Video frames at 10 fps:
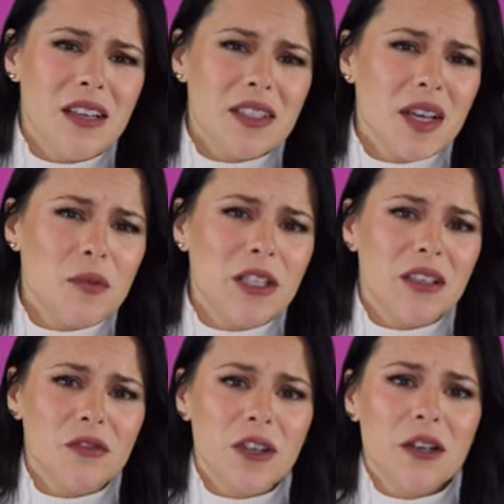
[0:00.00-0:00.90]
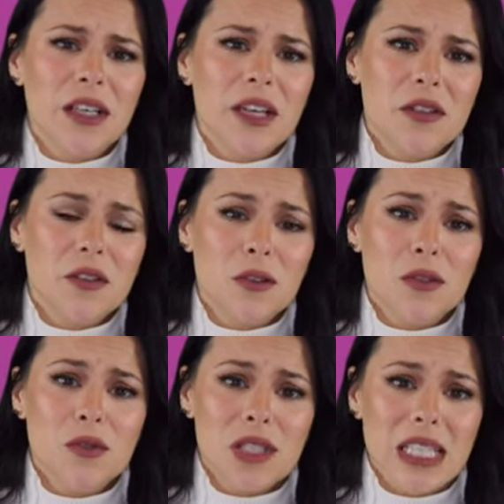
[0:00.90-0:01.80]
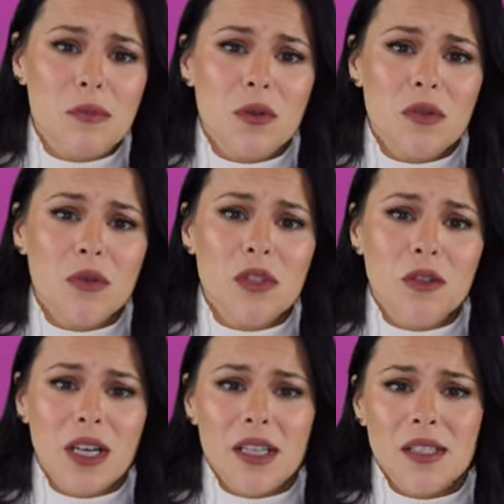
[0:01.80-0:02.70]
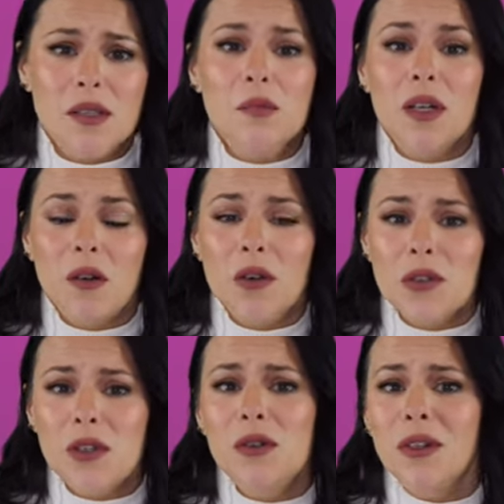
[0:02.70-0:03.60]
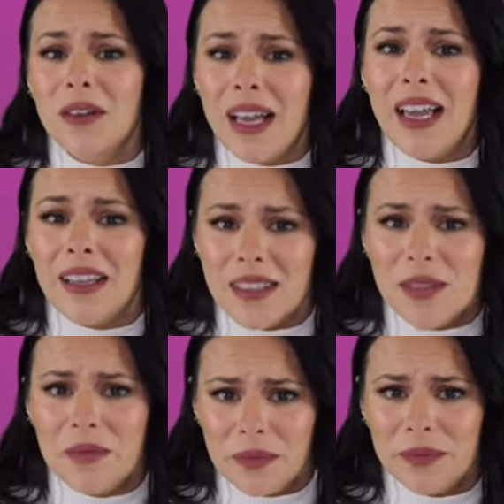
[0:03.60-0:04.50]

has got to be like figuring out the girl you slept with was your cousin, but also your aunt.